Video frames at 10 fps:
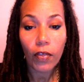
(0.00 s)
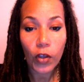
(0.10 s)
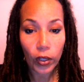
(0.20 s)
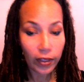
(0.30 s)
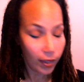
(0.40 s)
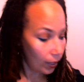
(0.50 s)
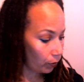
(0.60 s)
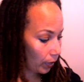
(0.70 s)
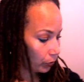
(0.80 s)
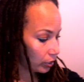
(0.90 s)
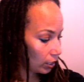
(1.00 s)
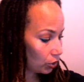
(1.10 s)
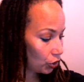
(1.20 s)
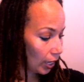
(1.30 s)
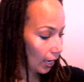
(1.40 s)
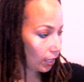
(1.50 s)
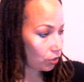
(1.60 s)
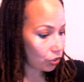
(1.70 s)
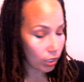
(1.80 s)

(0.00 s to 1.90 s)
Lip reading: The only thing I was going to change